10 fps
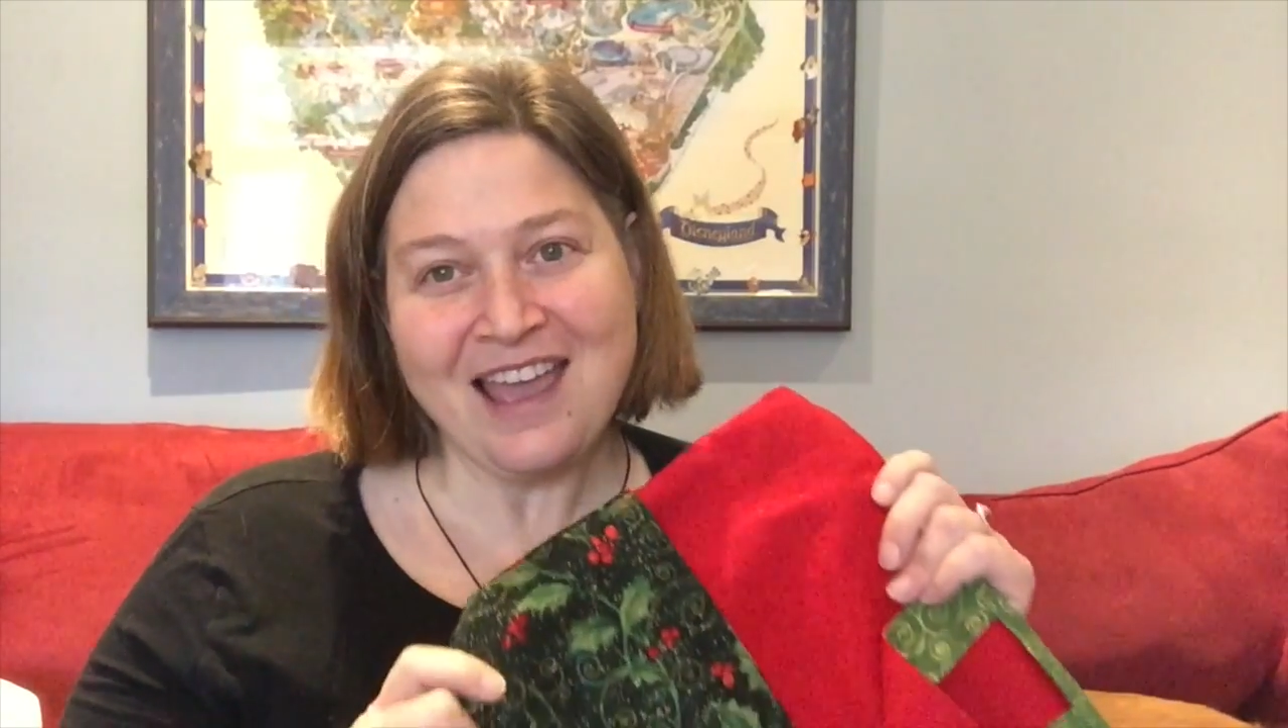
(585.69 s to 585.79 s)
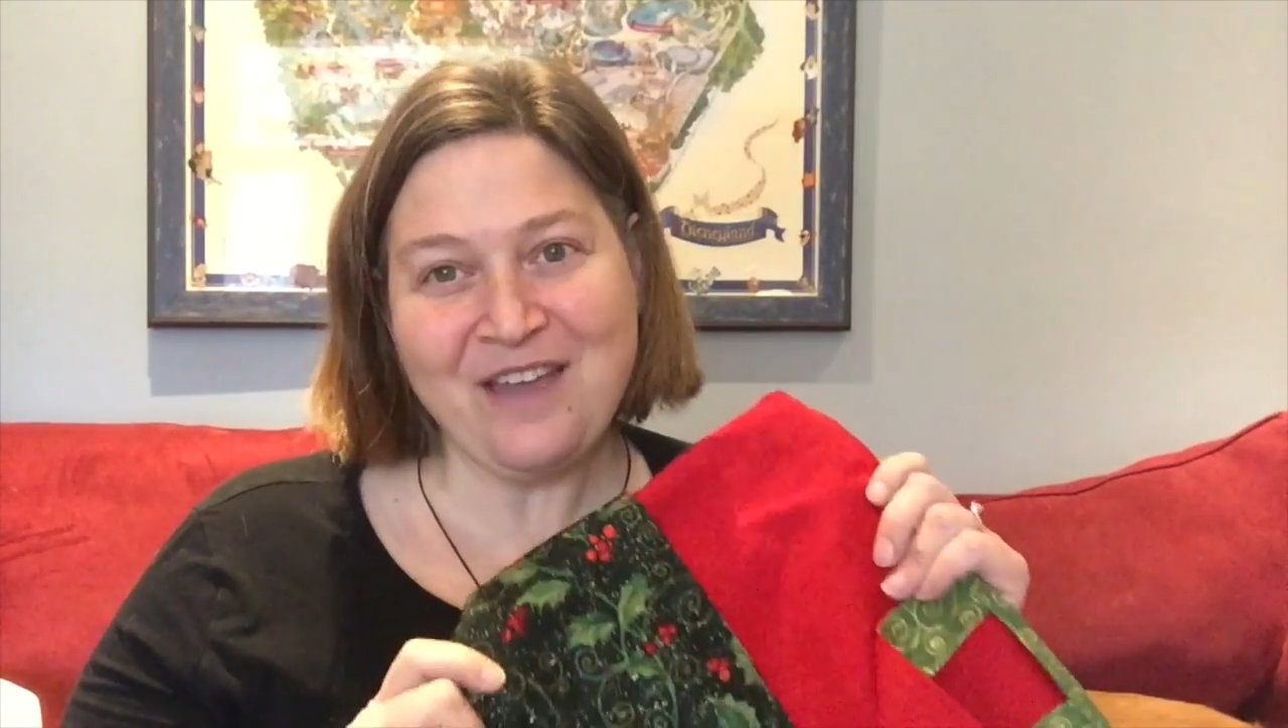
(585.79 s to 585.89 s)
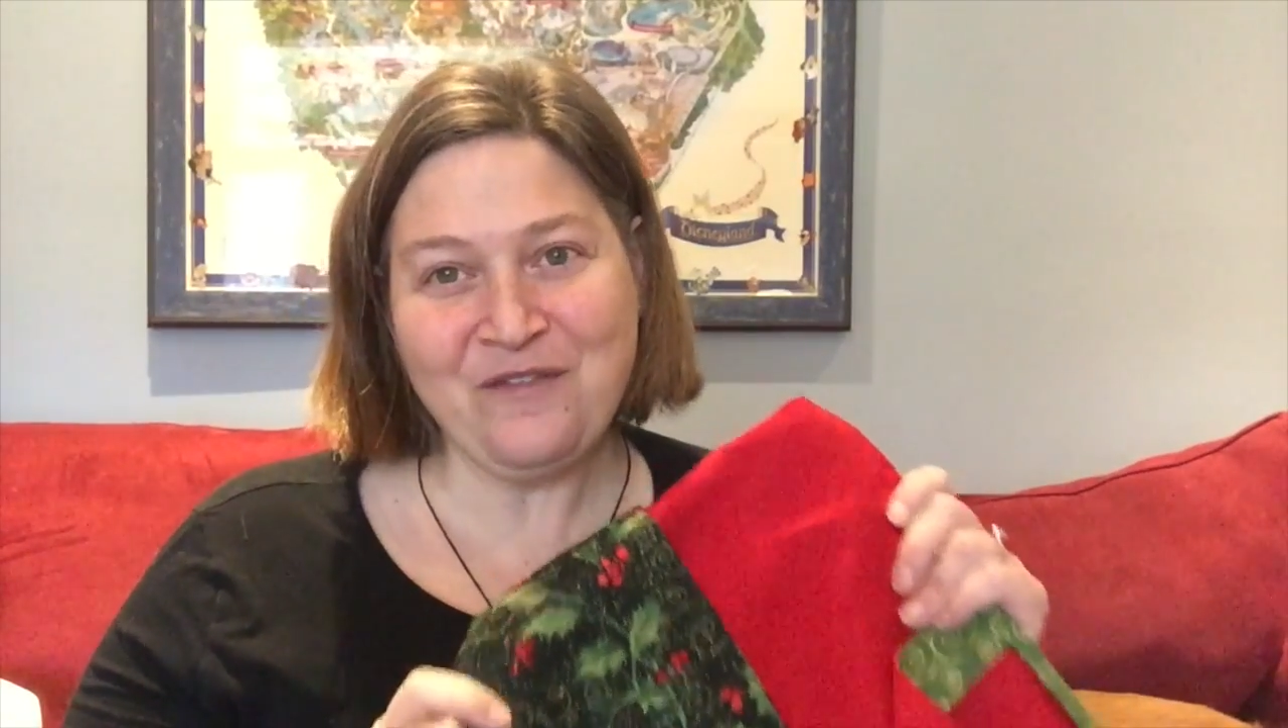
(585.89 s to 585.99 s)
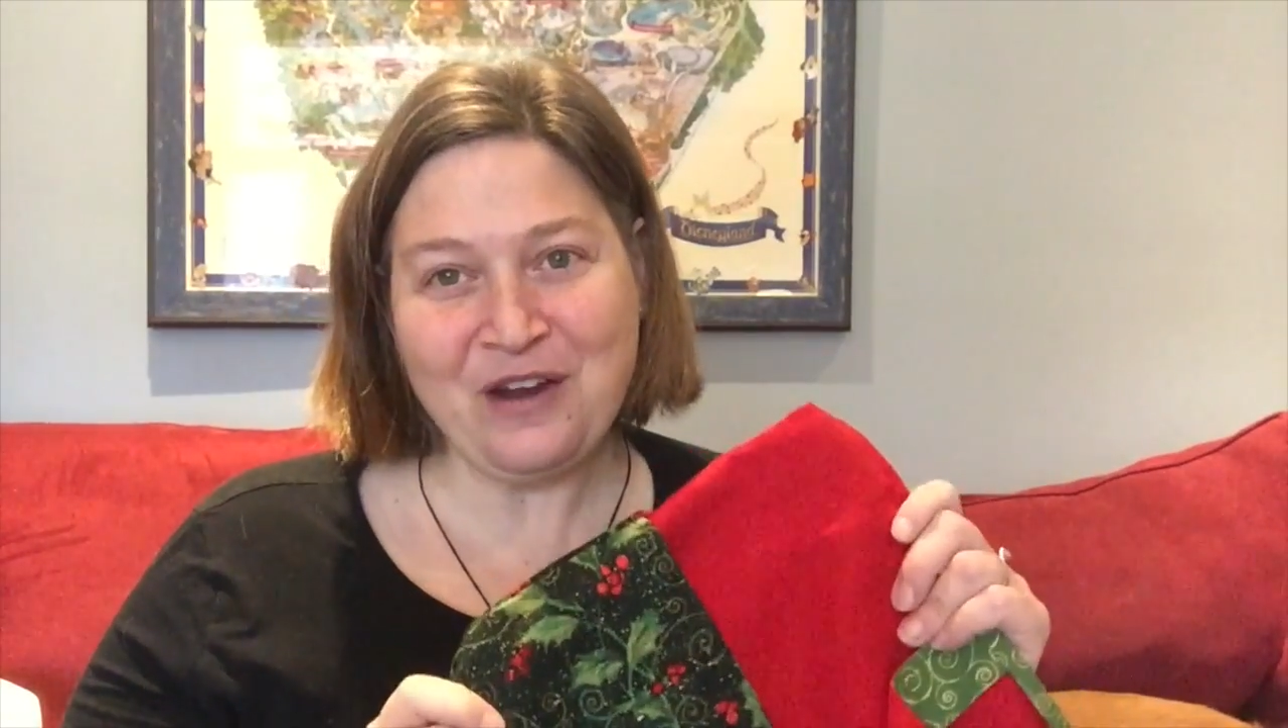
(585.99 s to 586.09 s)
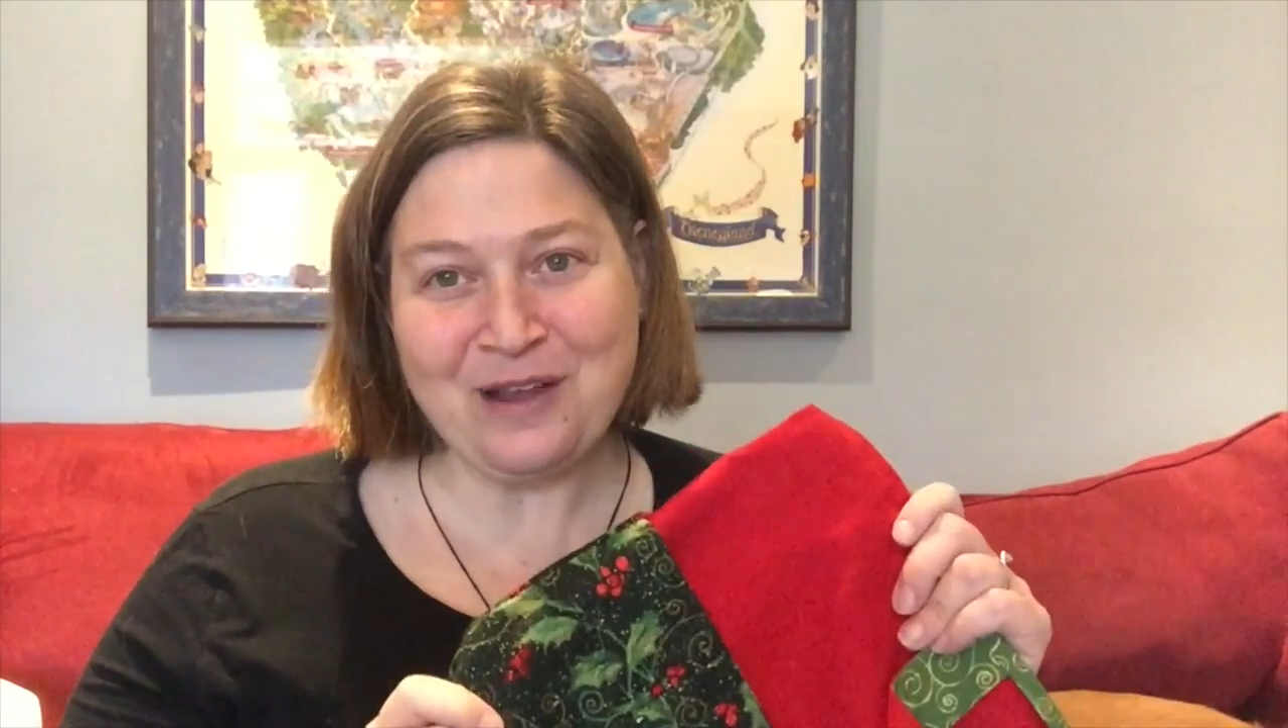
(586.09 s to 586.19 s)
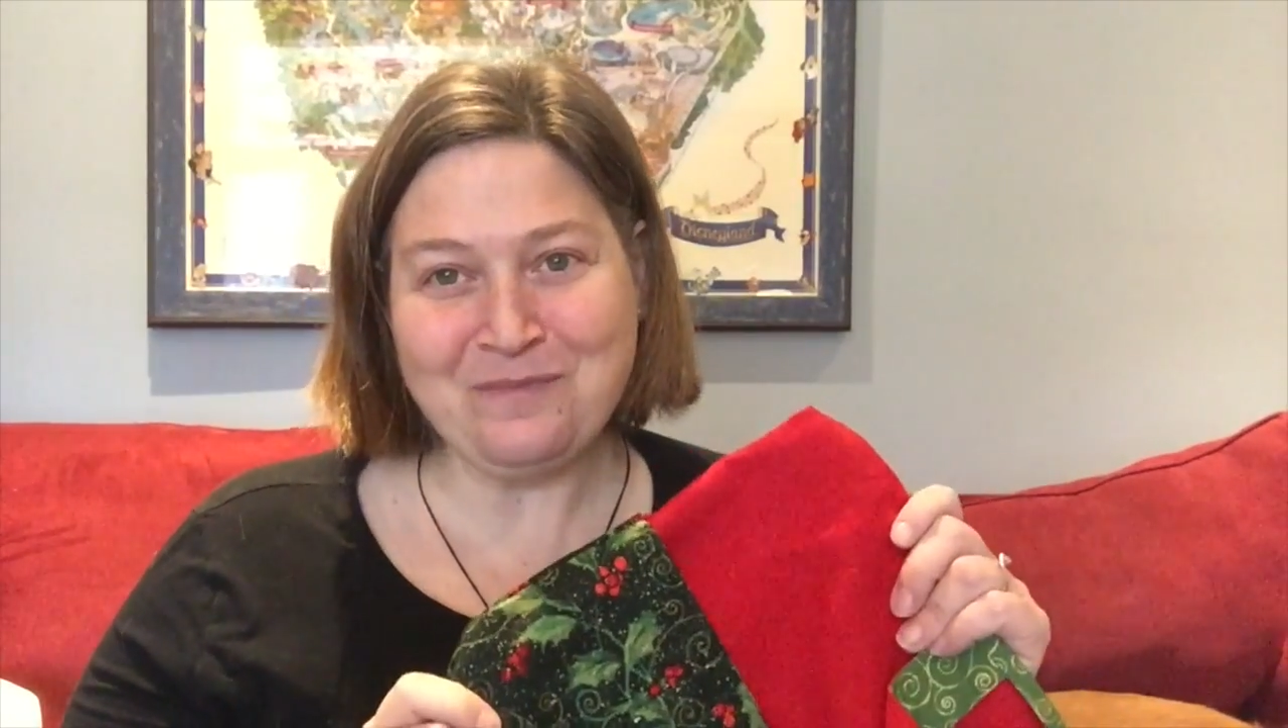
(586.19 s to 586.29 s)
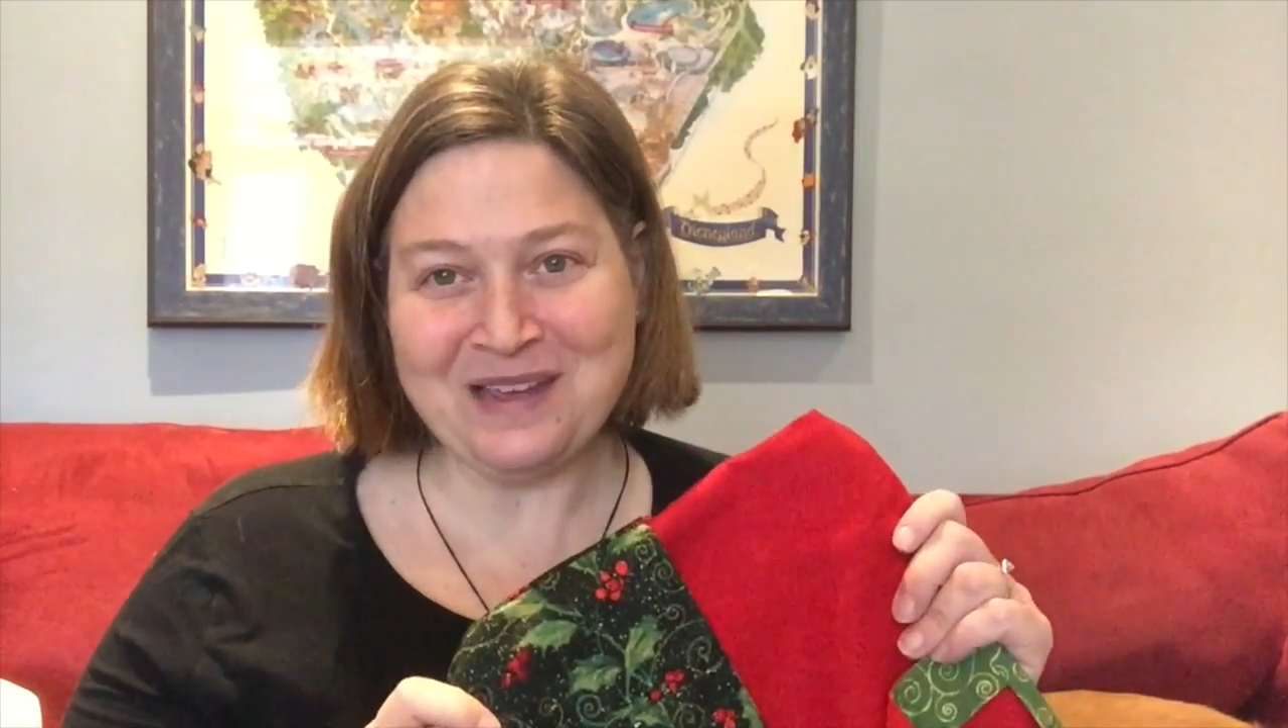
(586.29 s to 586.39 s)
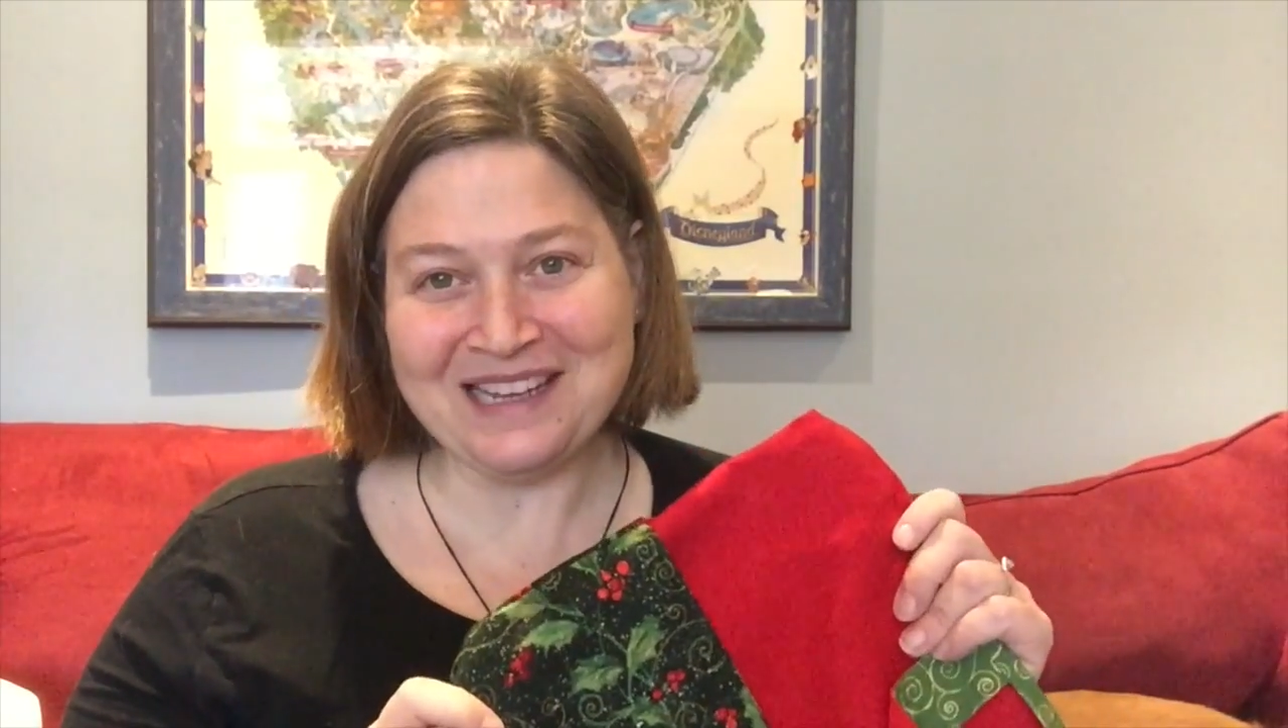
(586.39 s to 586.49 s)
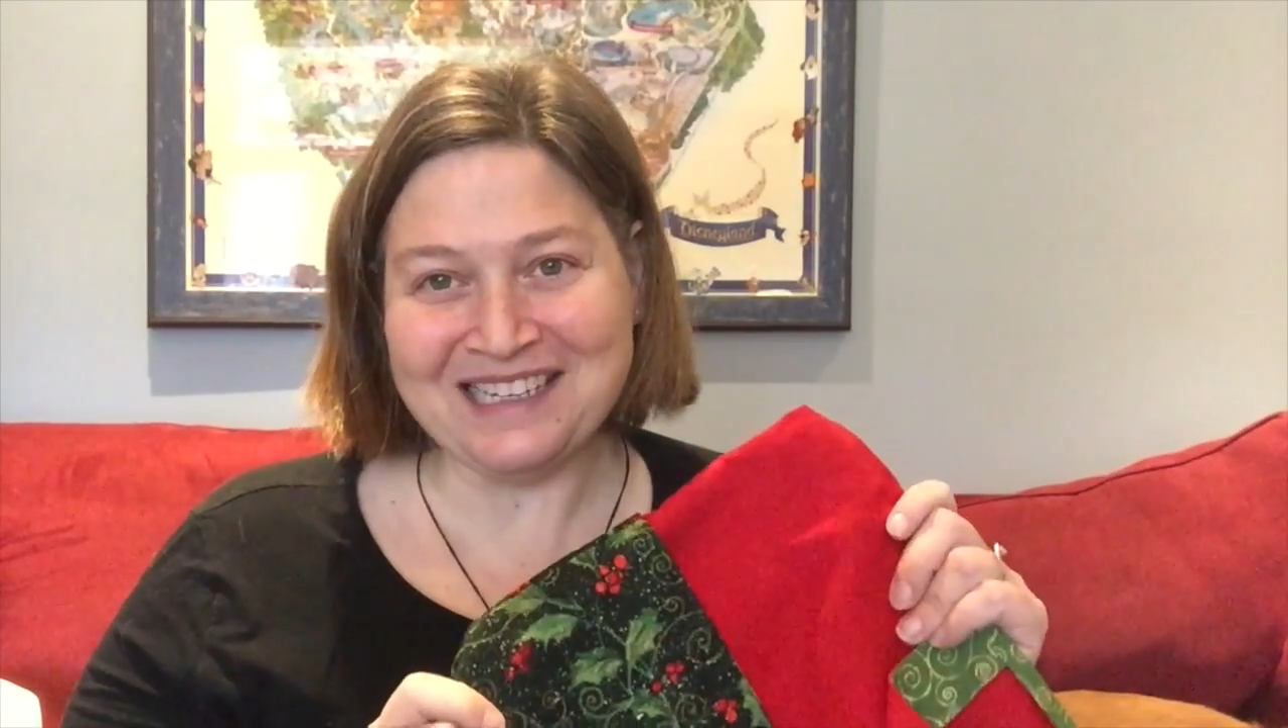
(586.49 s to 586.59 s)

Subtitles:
a very big